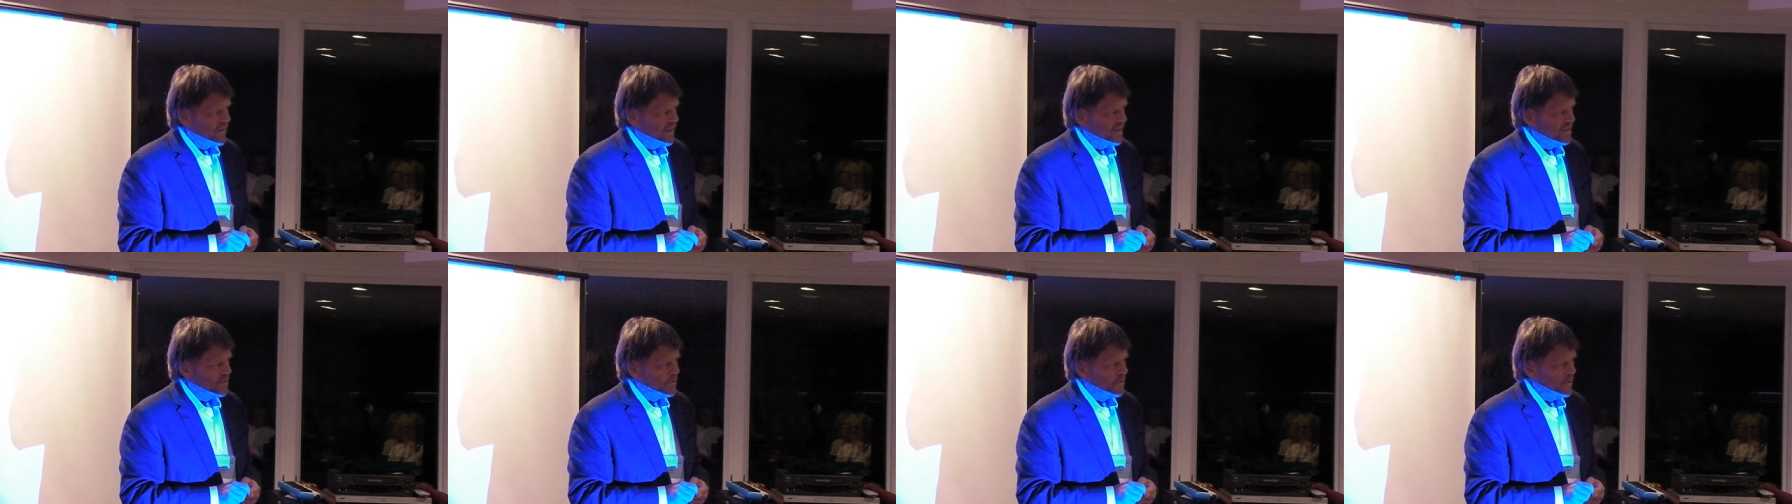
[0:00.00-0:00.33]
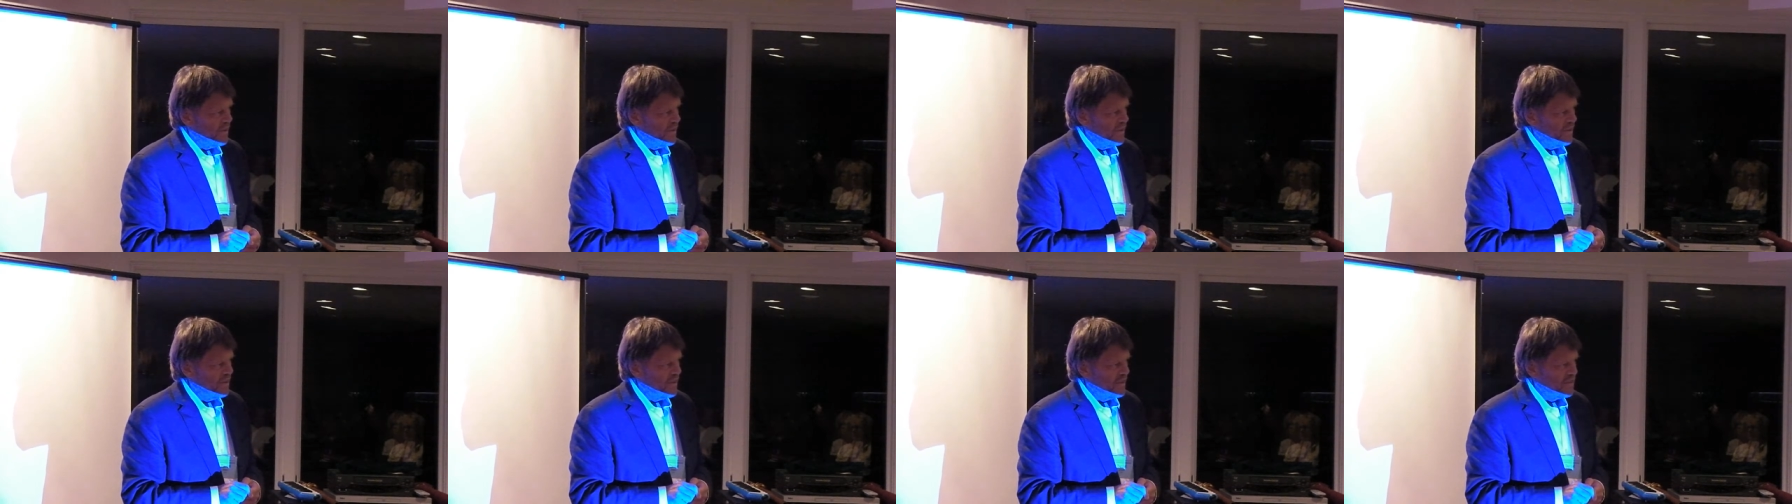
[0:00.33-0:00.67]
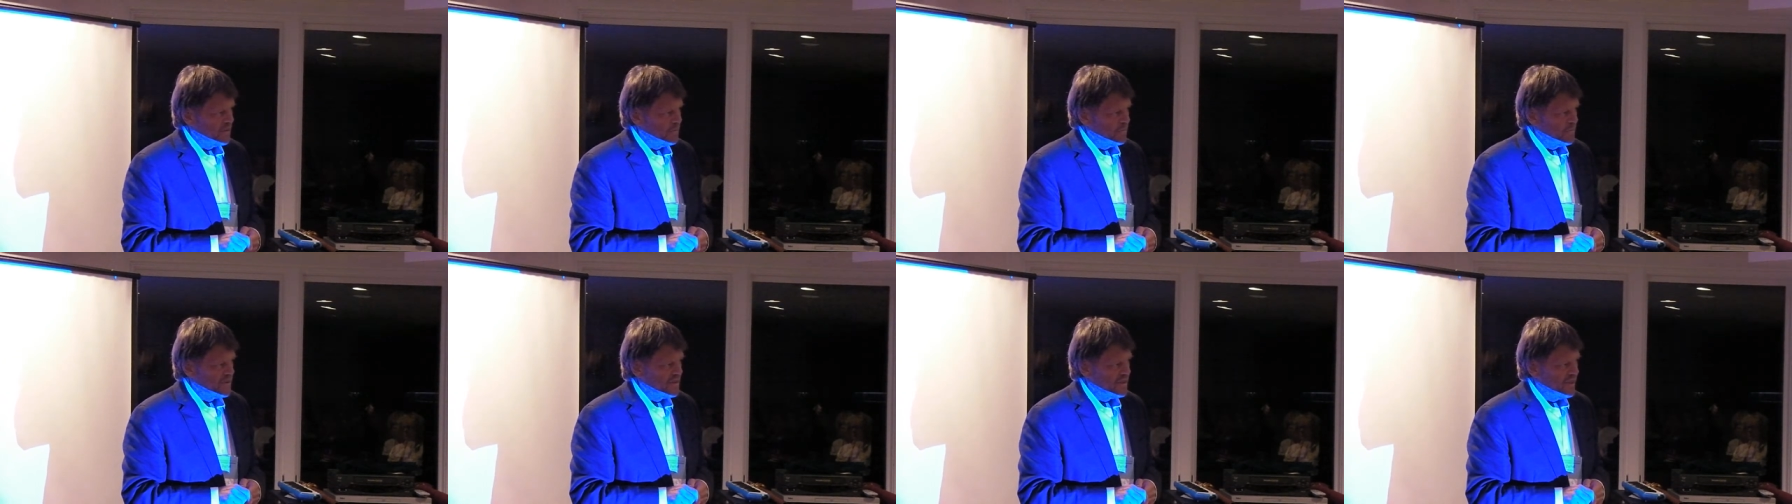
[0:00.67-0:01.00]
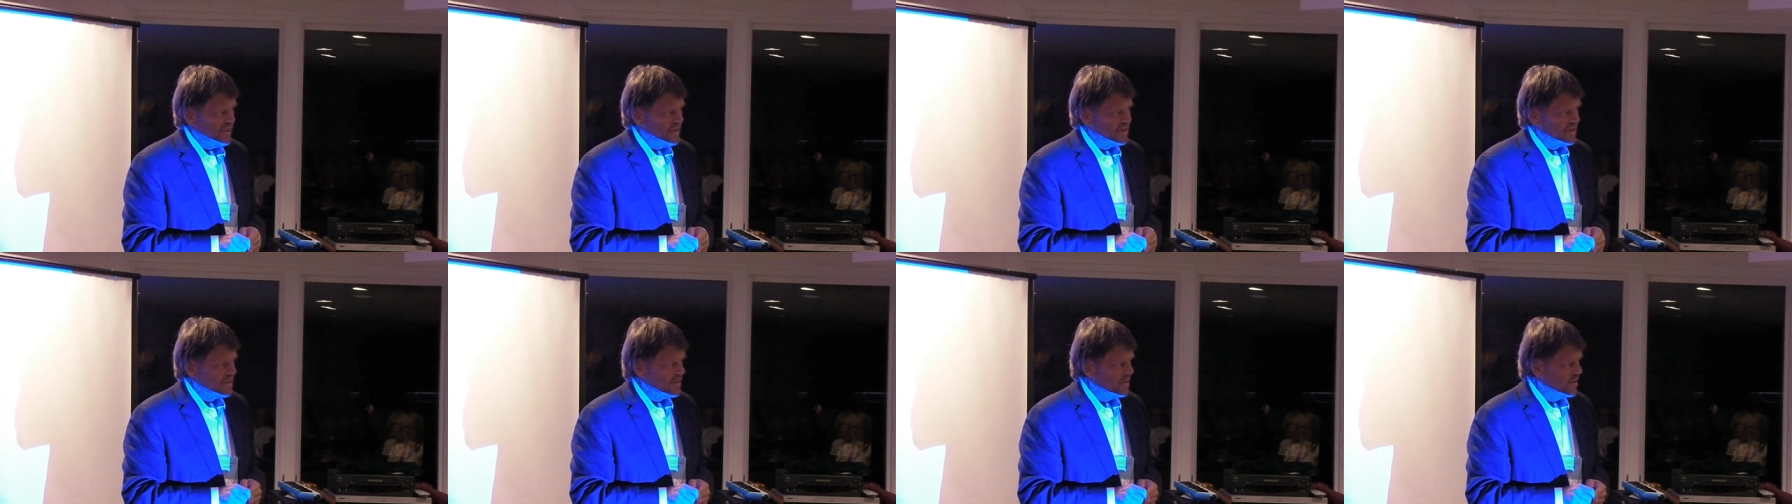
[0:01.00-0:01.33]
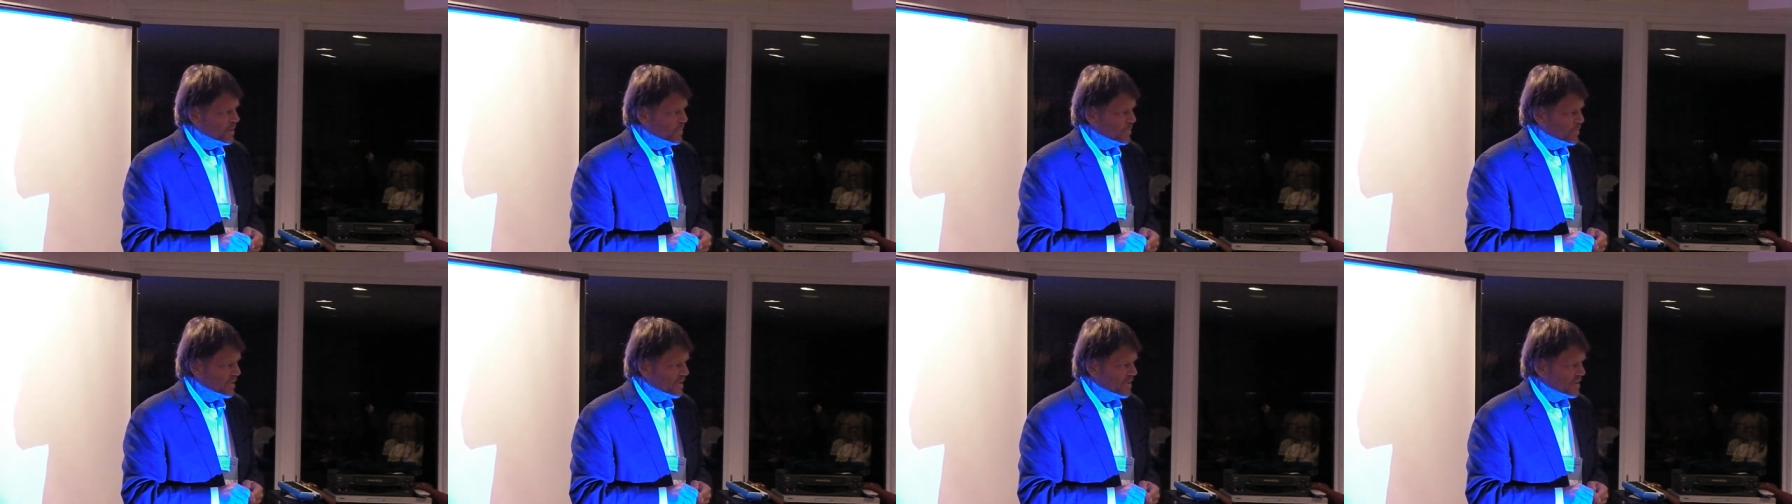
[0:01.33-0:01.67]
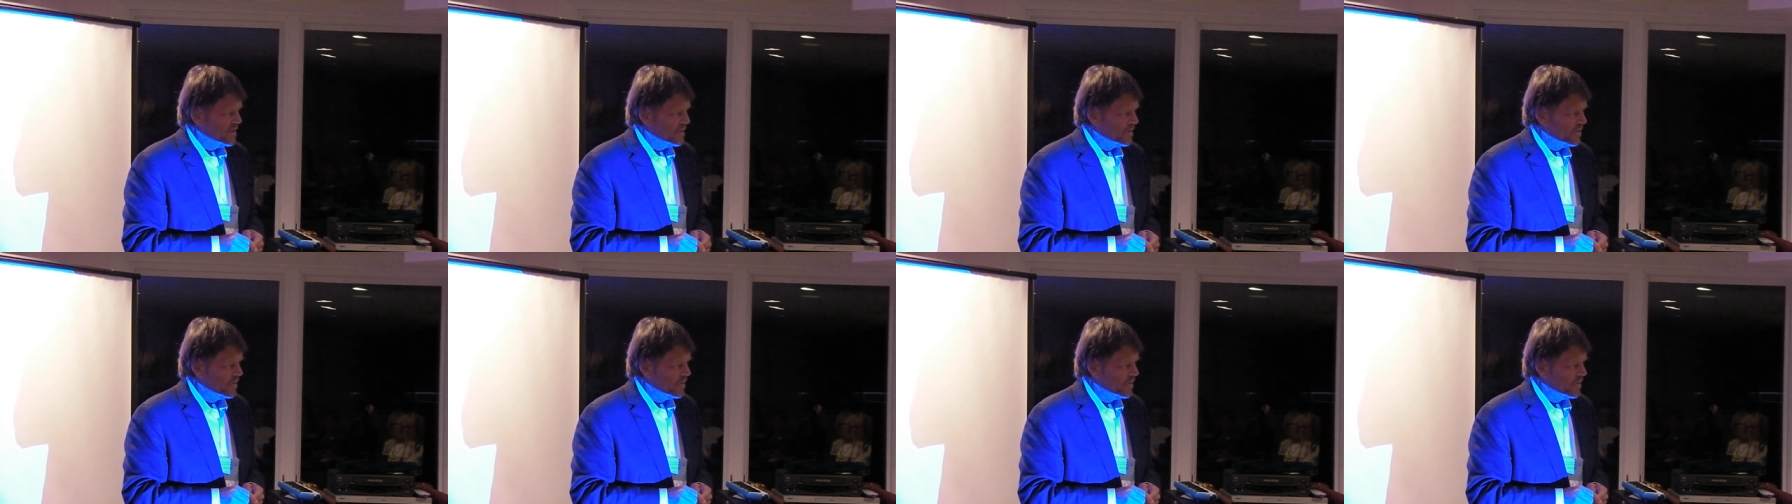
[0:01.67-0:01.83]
got training as a massage therapist,